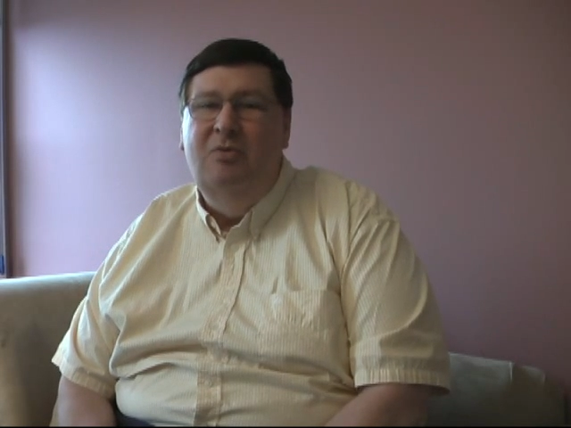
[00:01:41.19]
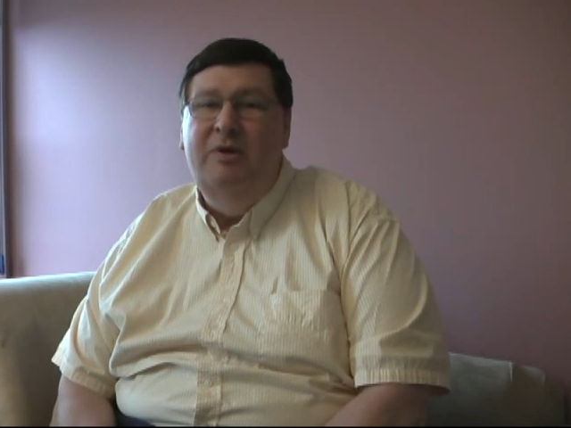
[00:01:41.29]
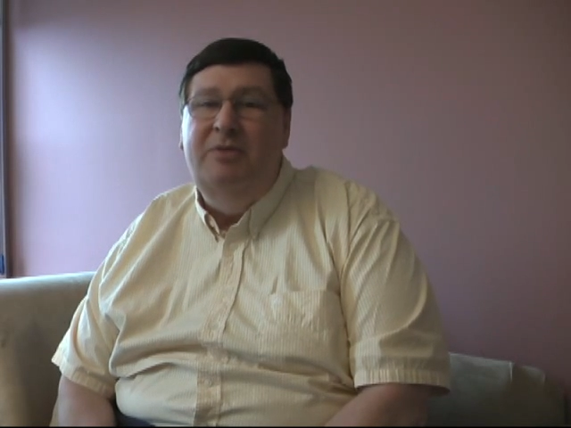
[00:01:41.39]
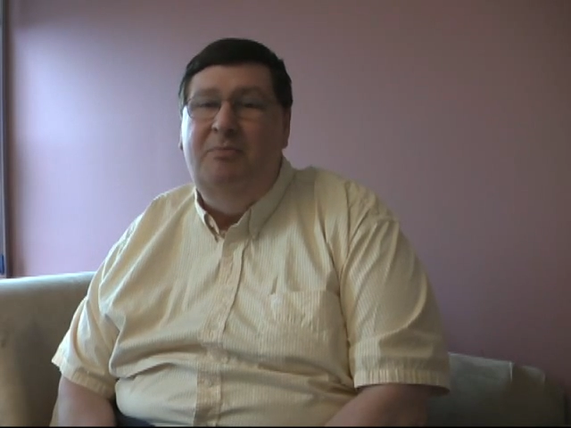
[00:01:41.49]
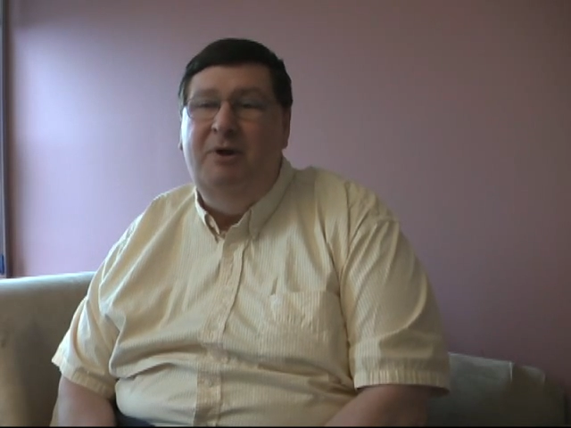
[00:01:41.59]

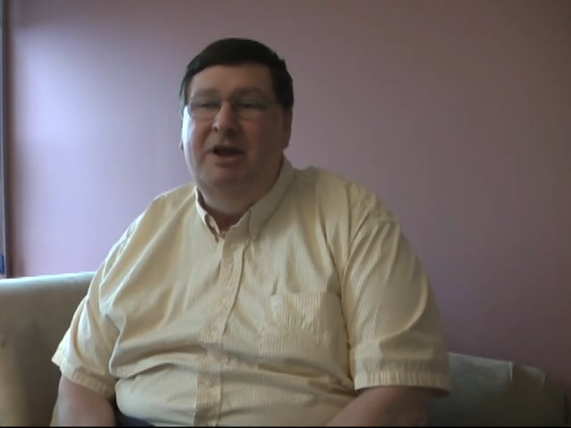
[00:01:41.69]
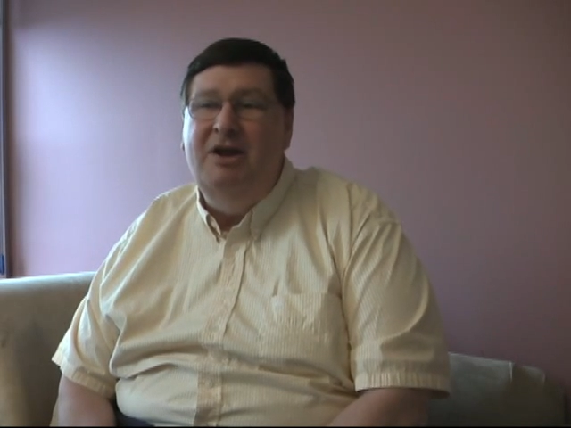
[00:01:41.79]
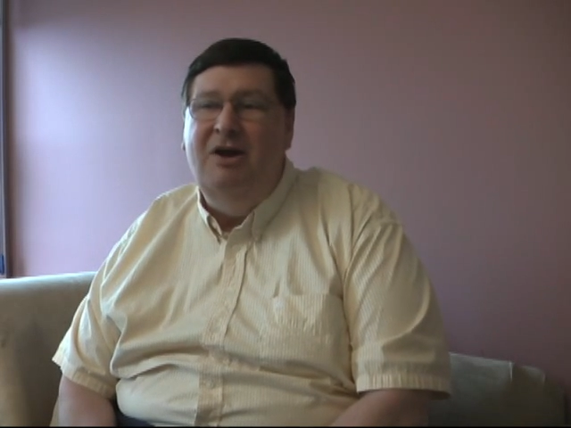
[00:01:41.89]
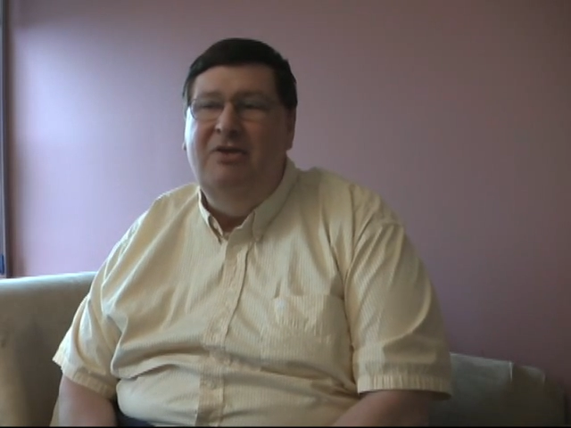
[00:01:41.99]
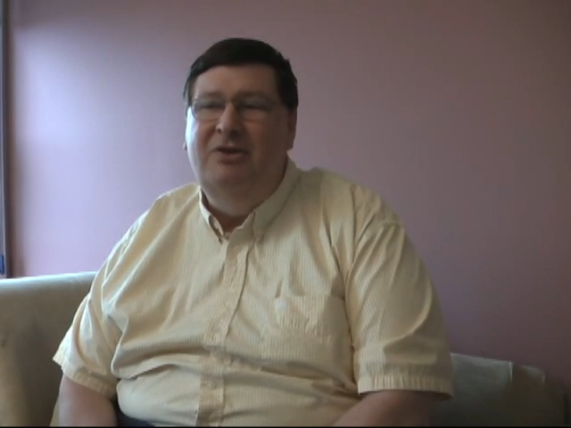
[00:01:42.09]
with bringing
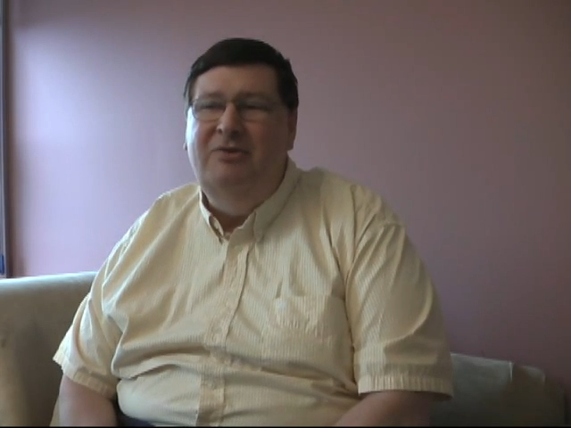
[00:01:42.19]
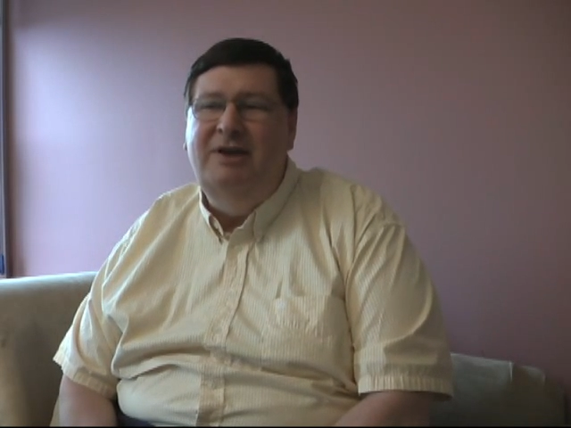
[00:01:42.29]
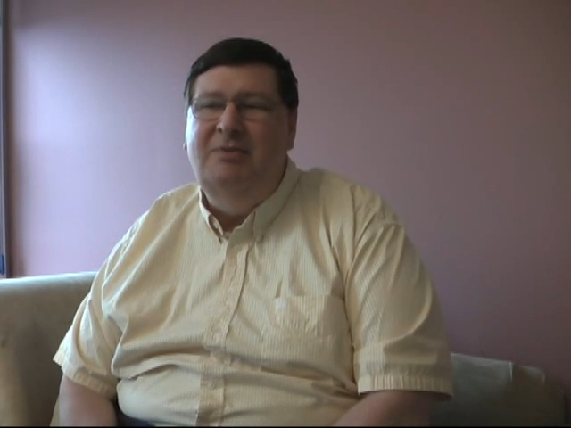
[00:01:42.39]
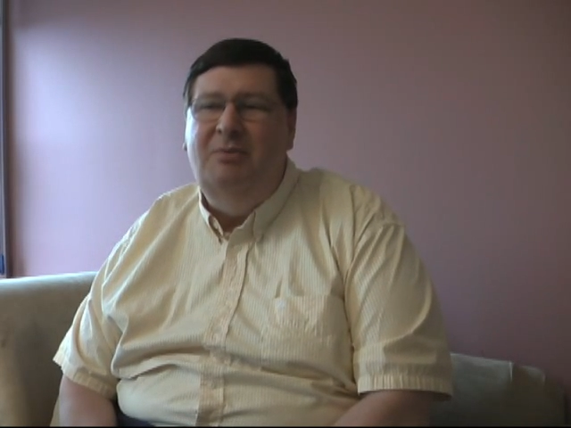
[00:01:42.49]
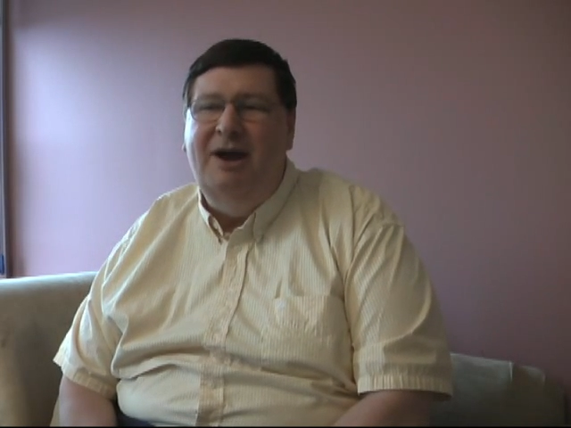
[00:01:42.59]
on the
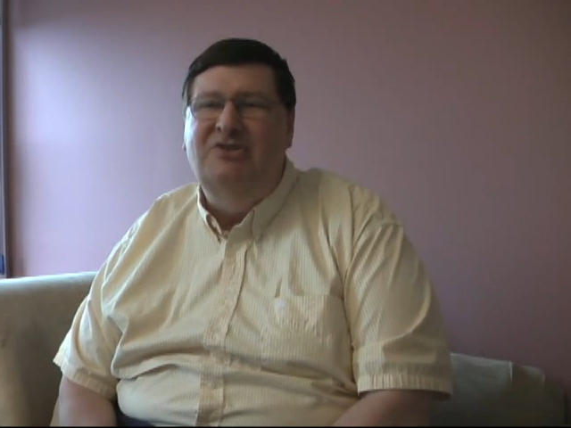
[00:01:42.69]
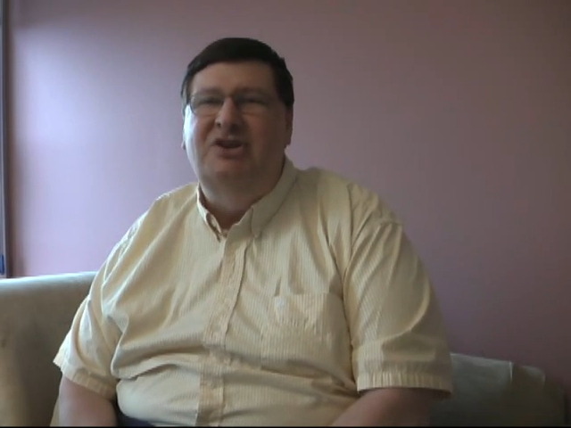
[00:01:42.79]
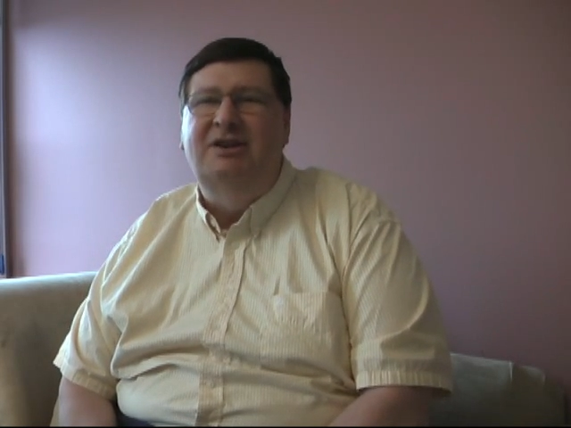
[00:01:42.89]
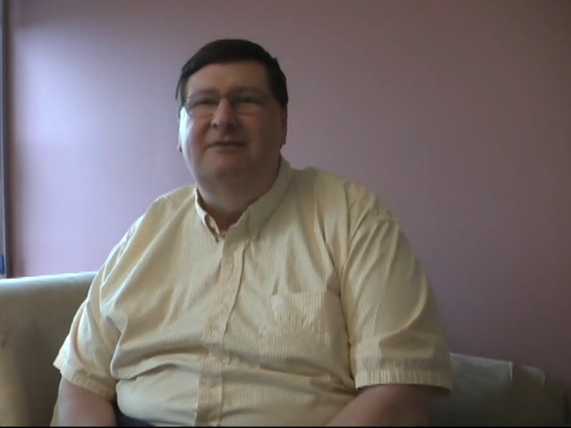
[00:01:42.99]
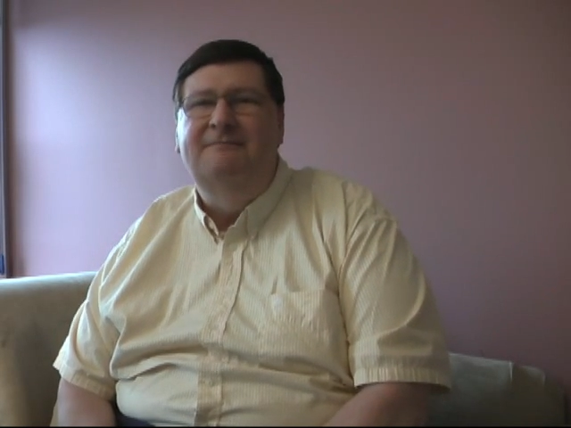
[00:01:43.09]
Great
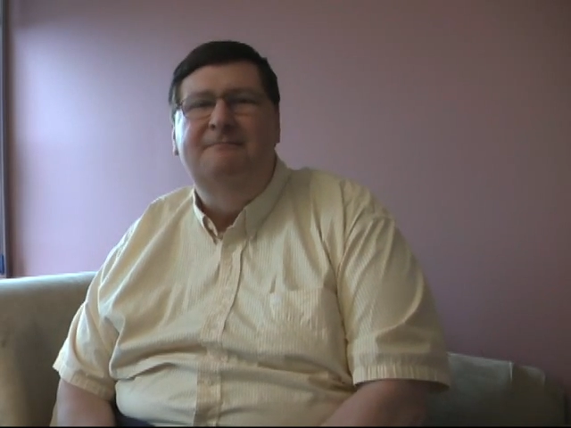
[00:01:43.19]
Depression,